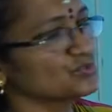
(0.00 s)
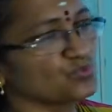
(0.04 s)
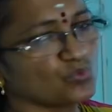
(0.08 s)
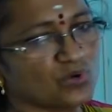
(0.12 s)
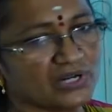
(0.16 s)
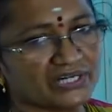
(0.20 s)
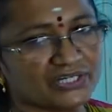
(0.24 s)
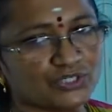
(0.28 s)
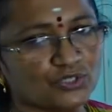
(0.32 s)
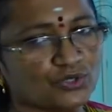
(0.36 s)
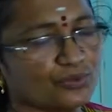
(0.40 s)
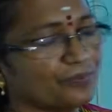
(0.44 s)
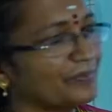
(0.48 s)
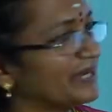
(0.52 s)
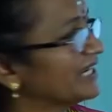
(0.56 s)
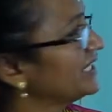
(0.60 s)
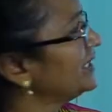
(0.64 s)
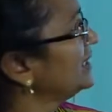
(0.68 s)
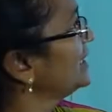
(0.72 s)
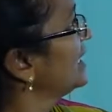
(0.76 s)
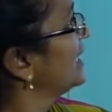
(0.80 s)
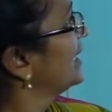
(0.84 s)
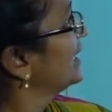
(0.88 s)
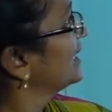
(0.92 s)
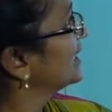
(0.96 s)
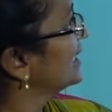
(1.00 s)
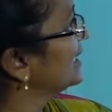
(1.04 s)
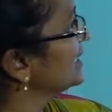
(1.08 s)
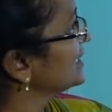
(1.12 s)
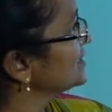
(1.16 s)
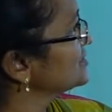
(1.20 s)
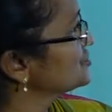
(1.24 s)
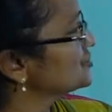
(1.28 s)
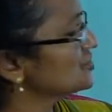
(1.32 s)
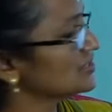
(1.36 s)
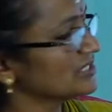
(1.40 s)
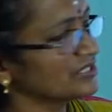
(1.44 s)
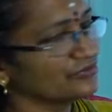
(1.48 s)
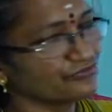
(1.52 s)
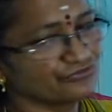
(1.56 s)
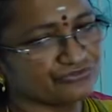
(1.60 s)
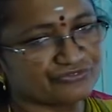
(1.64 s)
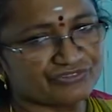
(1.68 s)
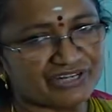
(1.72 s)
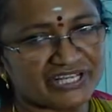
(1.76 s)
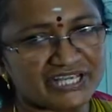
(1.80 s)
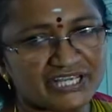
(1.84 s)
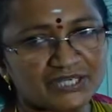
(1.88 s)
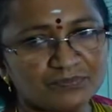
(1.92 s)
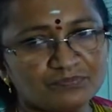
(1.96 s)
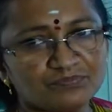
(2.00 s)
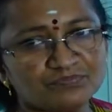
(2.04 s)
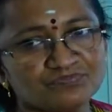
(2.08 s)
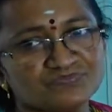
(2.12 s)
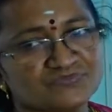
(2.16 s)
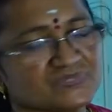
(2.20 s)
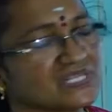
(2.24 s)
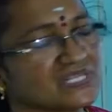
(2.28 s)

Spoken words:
one domain, collection of name